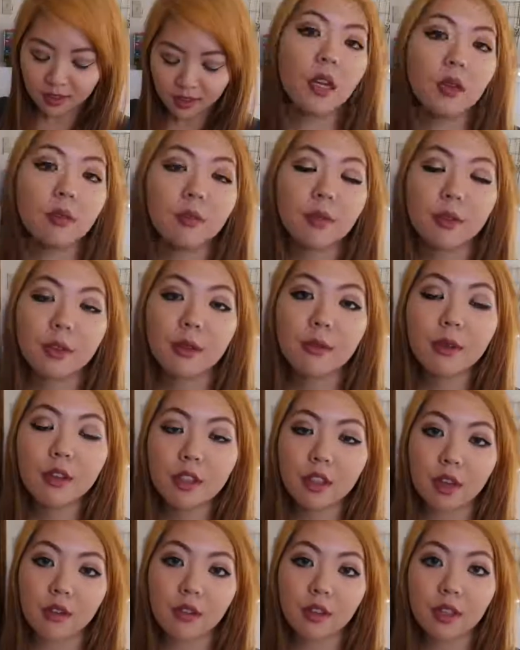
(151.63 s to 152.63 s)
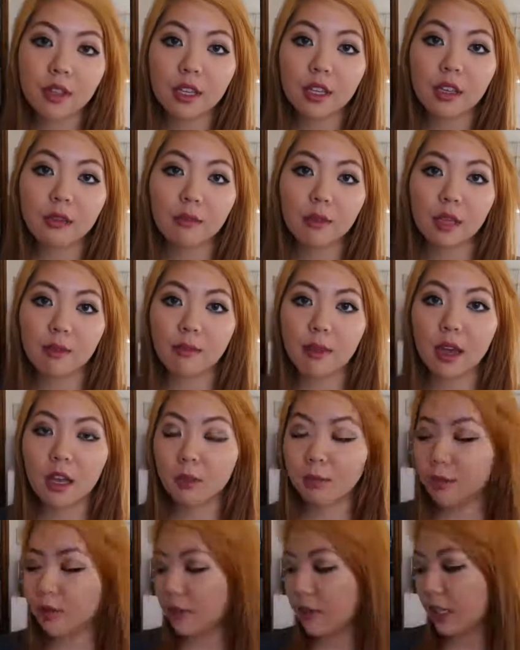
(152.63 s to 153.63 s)
Um, pretty much everything on my
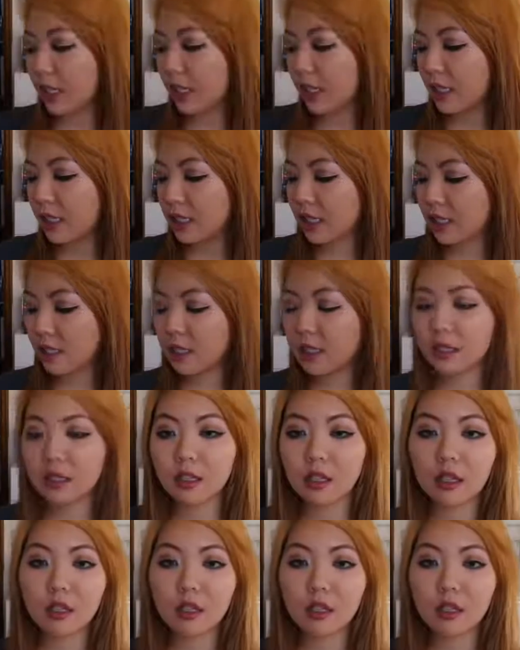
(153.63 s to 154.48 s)
MacBook is just